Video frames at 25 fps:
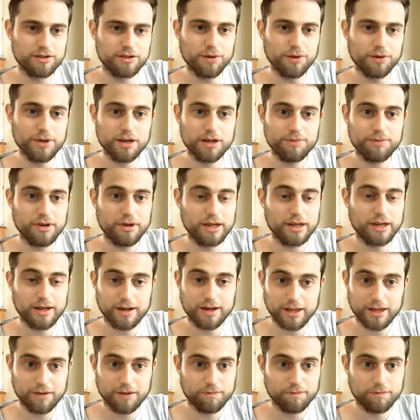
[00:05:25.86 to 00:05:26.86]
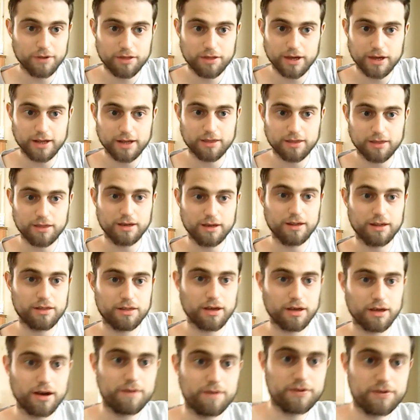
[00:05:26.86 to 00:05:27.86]
WWE didn't give him the chance he
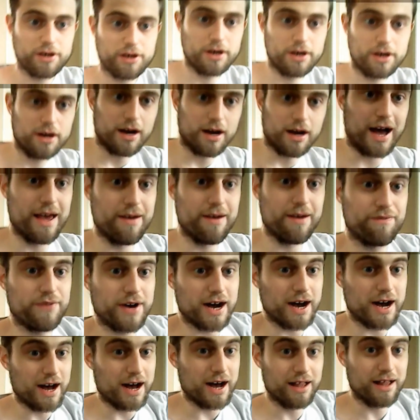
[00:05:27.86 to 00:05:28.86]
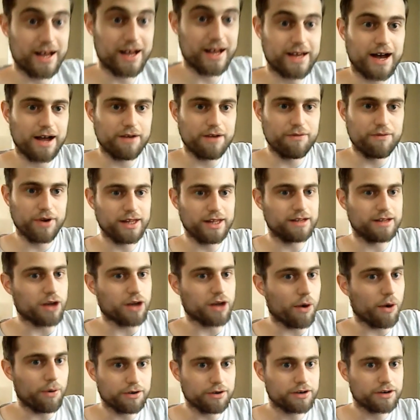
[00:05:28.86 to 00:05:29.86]
deserved. In fact, I like, I really
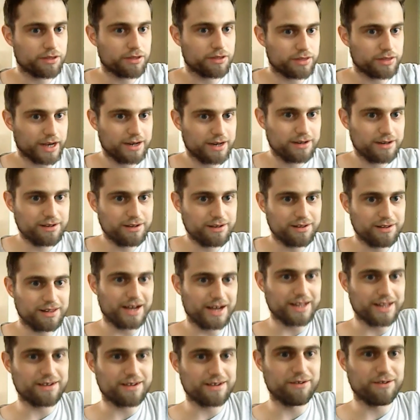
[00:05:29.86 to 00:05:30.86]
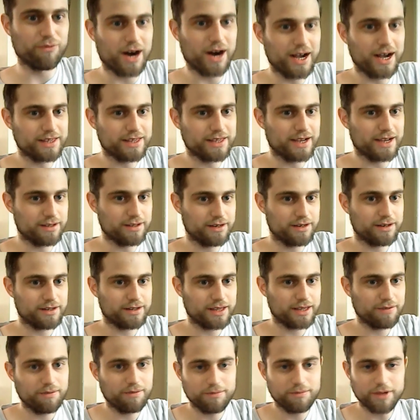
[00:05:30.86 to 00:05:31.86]
don't understand like why they didn't
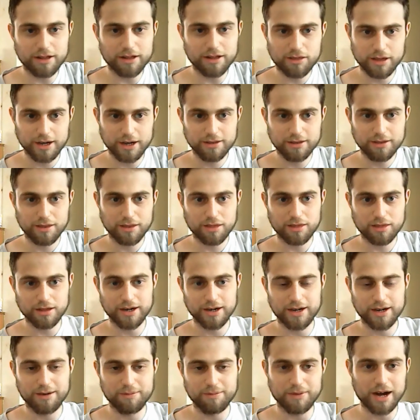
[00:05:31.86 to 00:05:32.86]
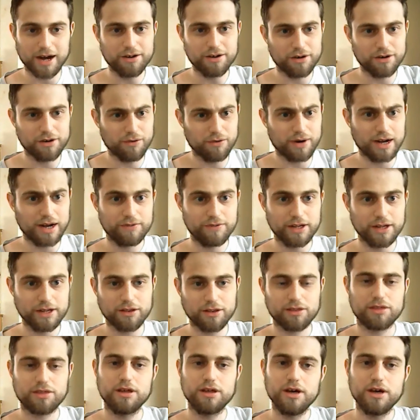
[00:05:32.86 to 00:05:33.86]
give him that chance. Um, I don't know why
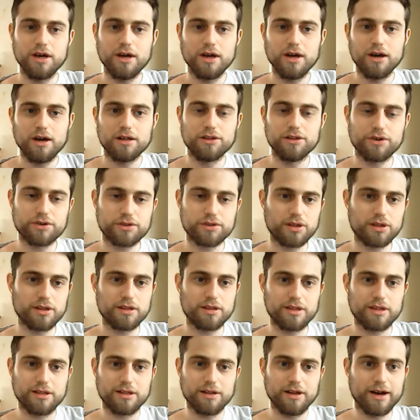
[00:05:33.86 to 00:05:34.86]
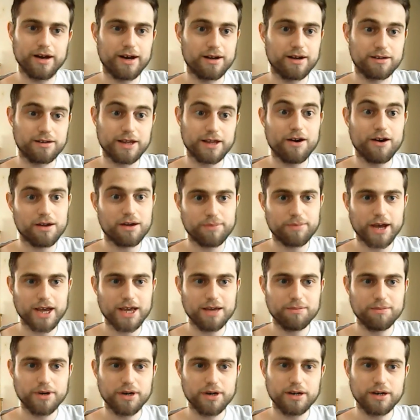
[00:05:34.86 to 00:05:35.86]
Vince looked at uh, Derrick
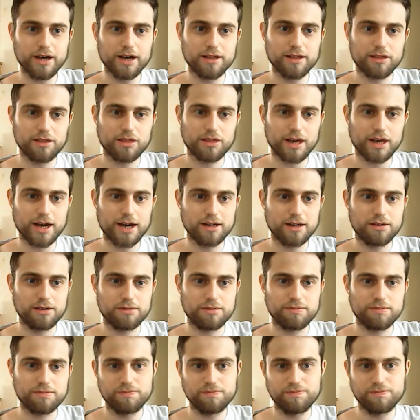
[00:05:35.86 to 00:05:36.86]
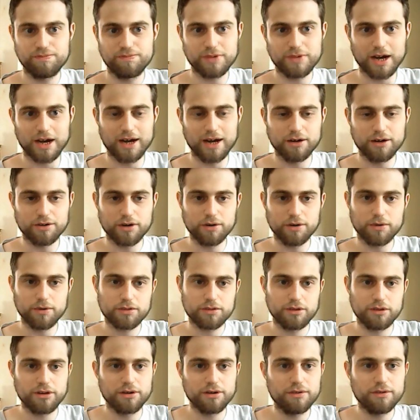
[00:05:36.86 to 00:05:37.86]
Bateman and said, I don't know
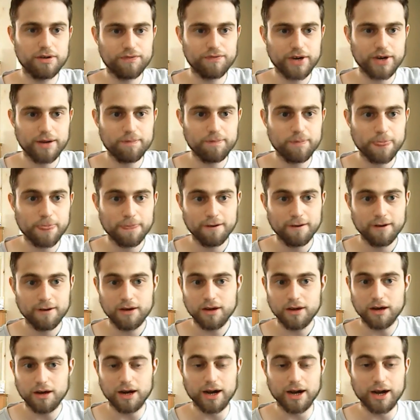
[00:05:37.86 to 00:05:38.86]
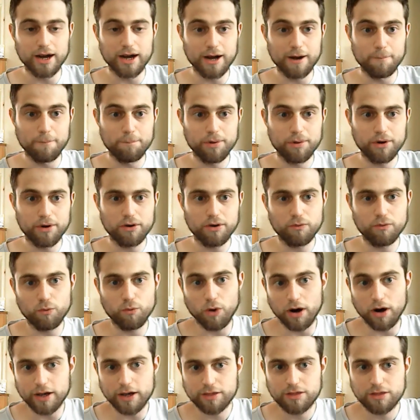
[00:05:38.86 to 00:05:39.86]
what to do with him. Um, but
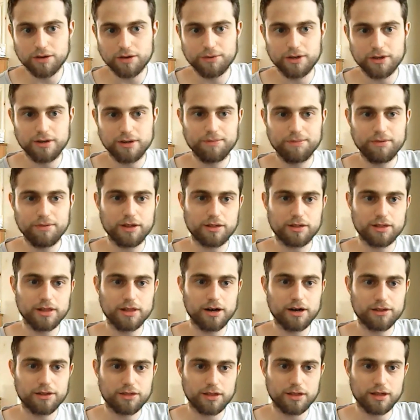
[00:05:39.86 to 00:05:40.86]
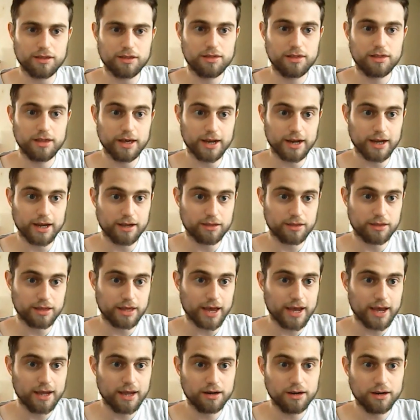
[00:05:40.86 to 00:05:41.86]
what is WWE's loss is TNA's
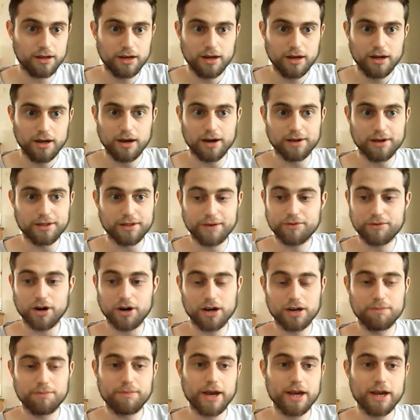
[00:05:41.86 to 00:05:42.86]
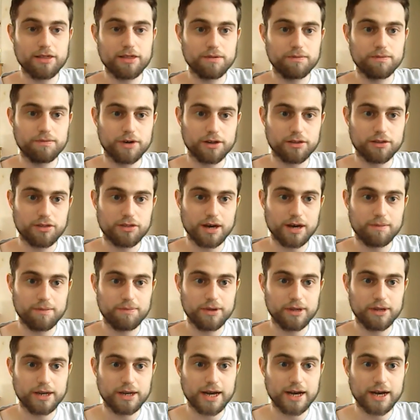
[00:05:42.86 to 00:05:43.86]
gain. And they've got an amazing world
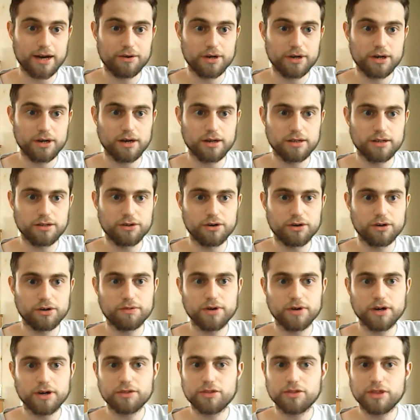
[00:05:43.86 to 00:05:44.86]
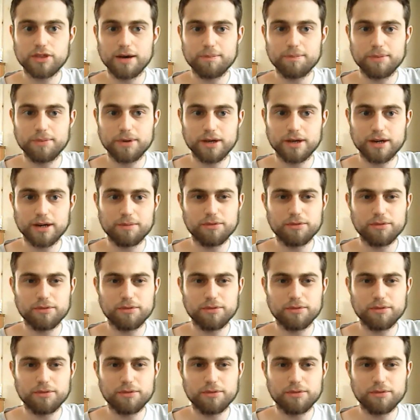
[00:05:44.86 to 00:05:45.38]
champion now, a, a young world champion.